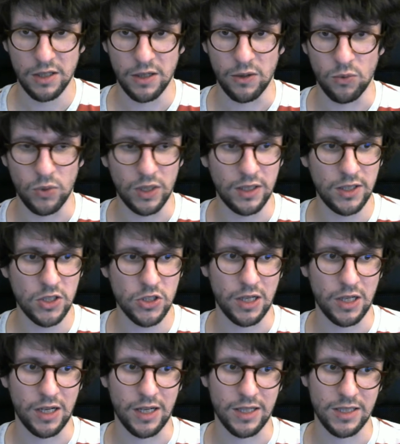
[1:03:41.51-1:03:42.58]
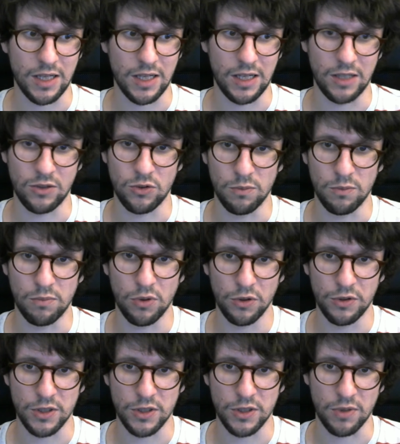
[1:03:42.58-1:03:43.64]
and we initially assign it to
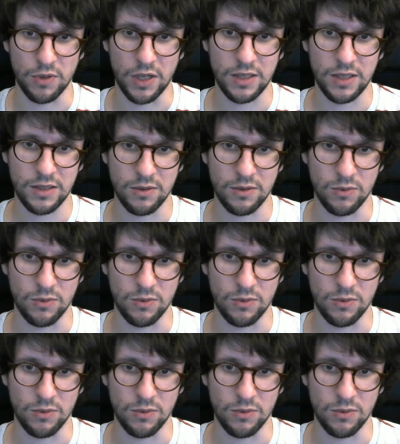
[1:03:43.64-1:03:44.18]
body sprite,